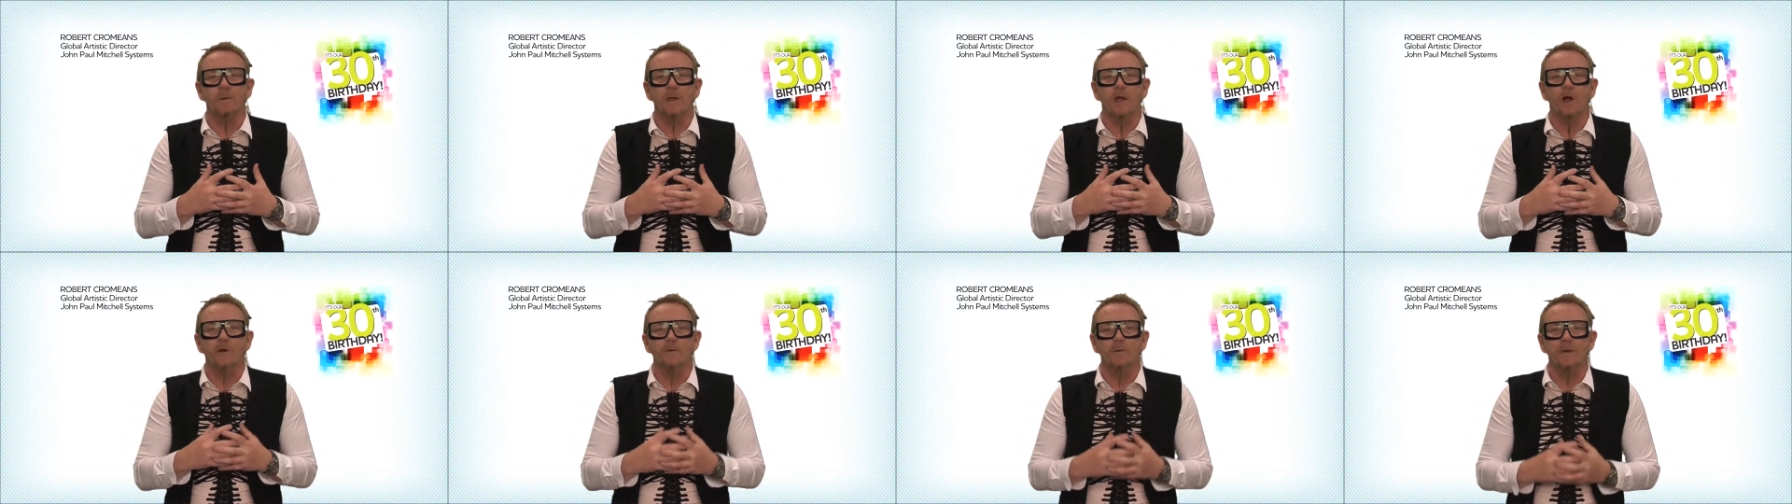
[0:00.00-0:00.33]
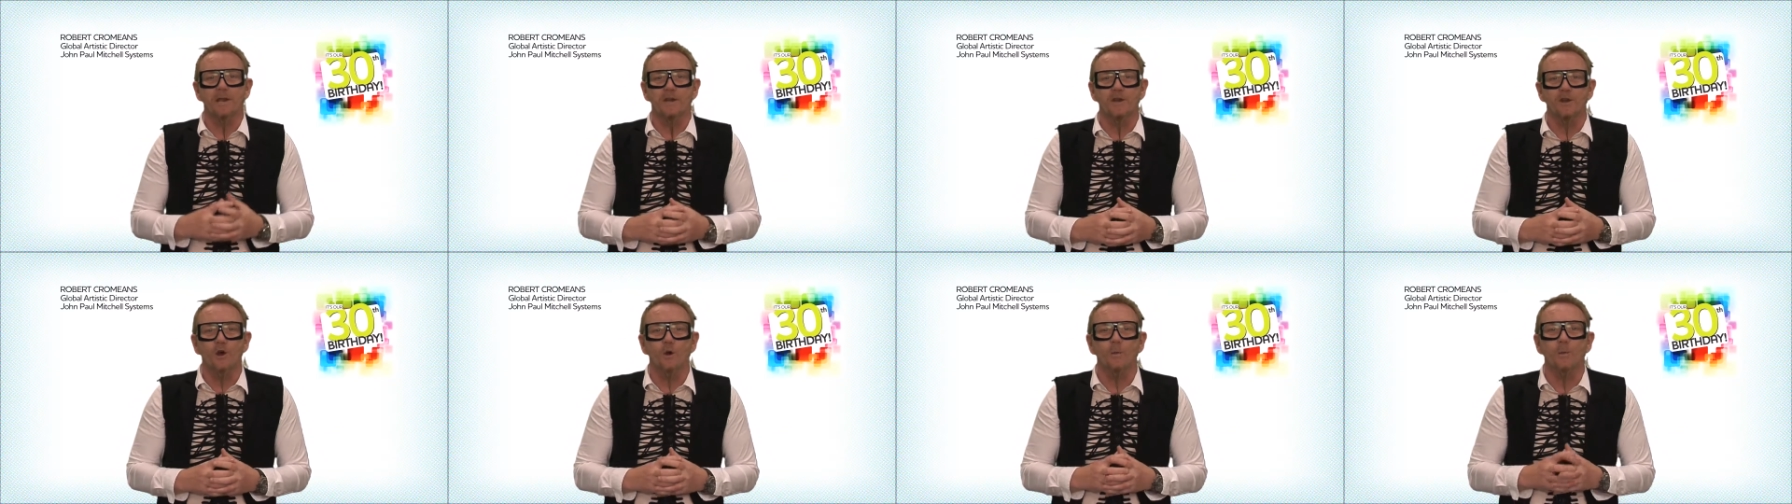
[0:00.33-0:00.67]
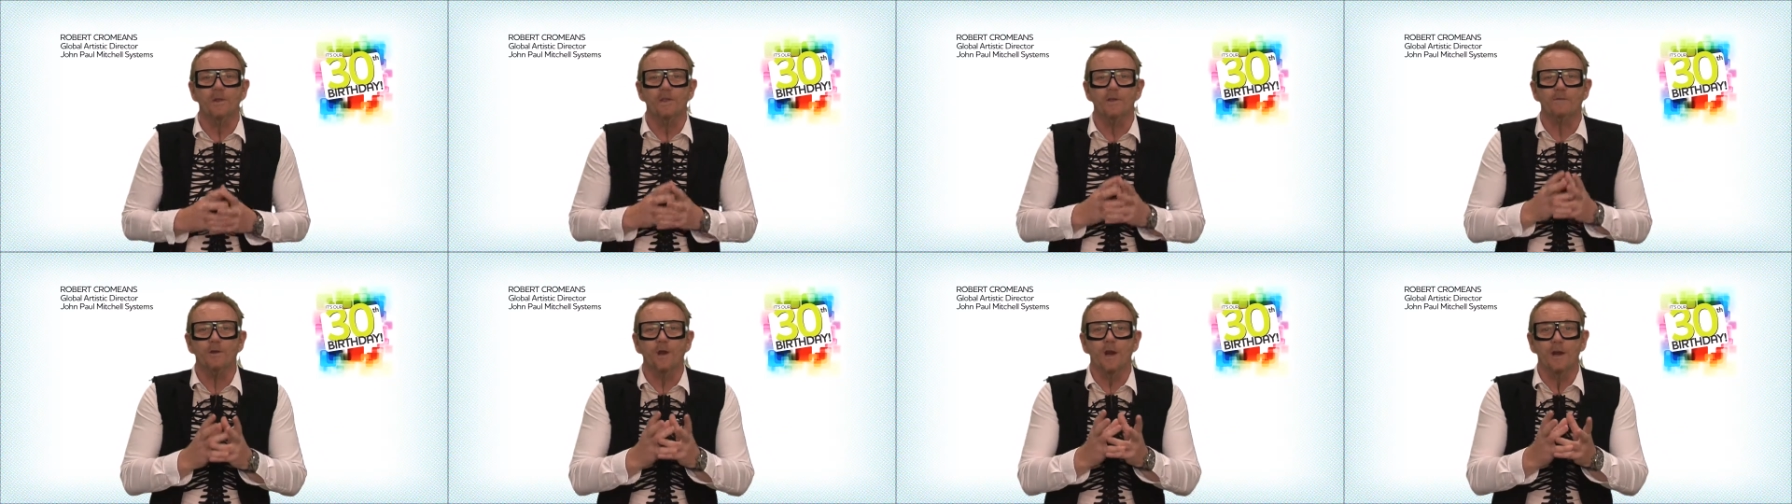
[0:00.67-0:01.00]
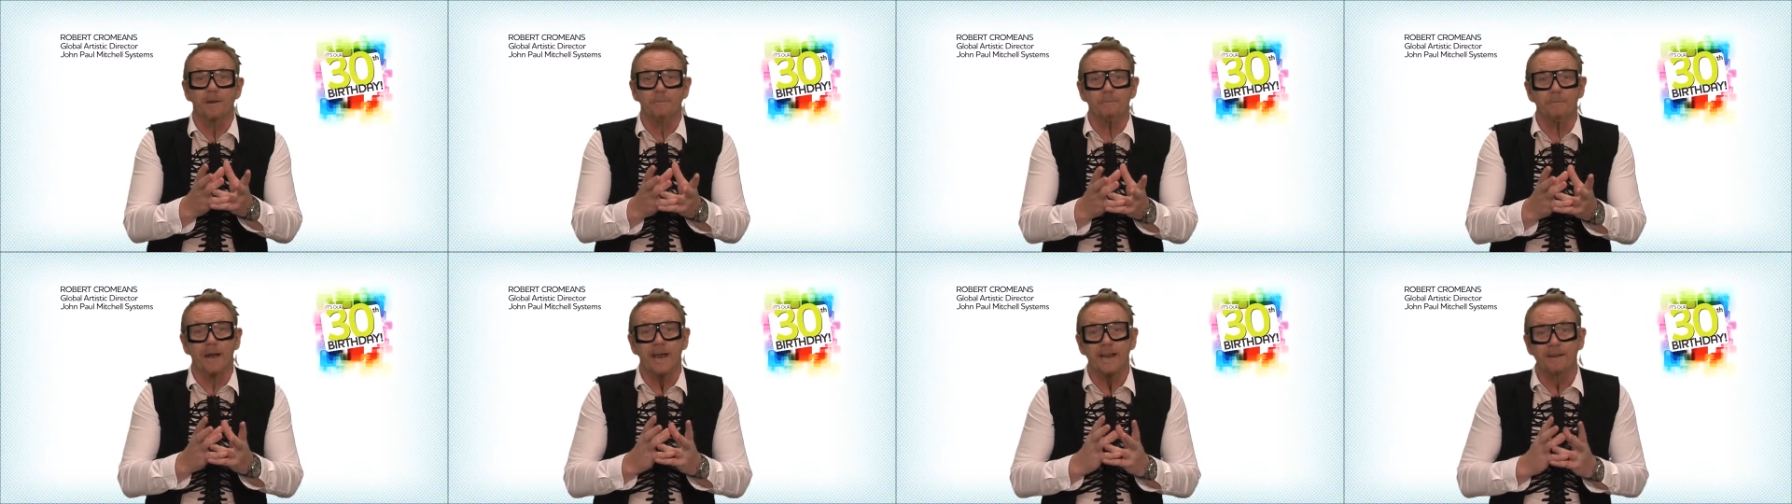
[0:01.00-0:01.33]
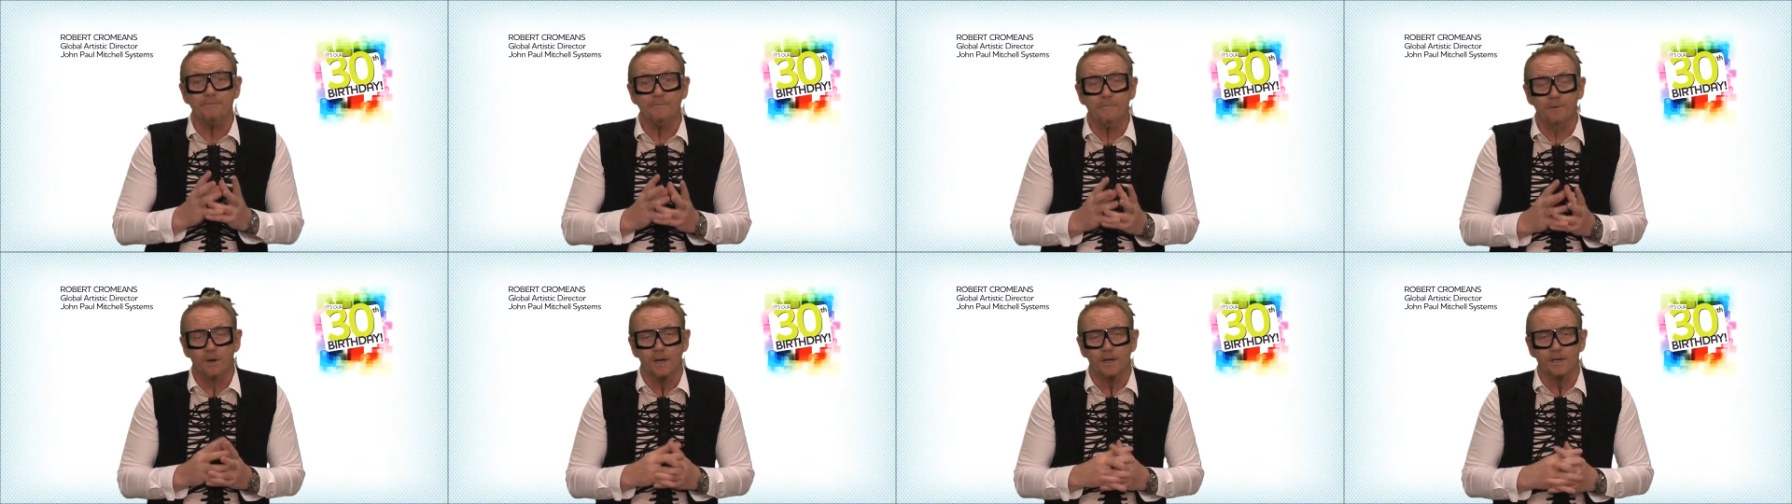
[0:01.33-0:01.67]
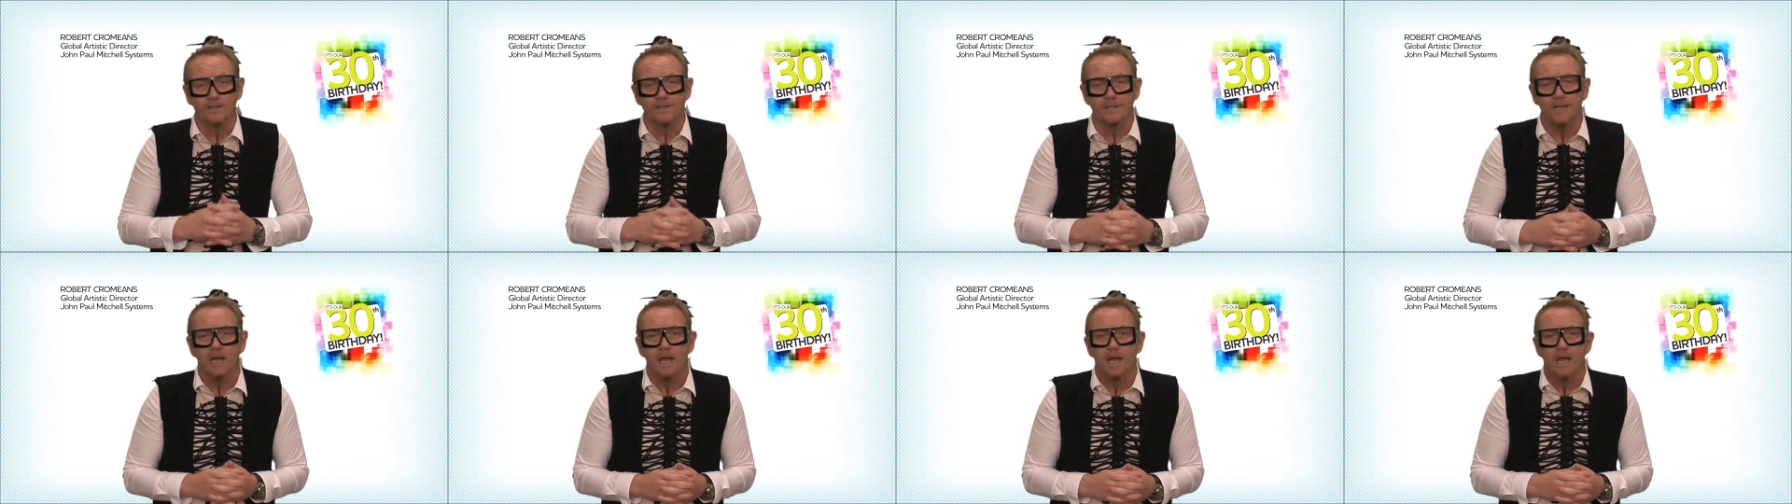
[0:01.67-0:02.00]
we already know what you've got in mind for
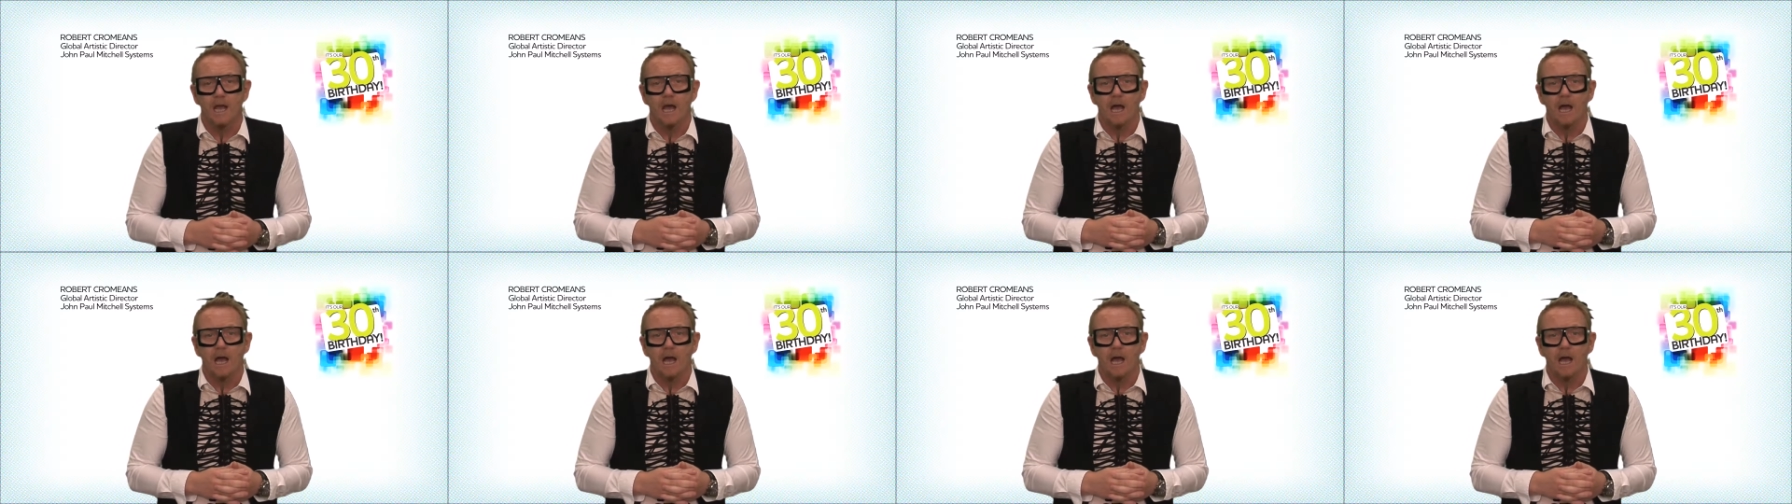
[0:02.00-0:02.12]
us.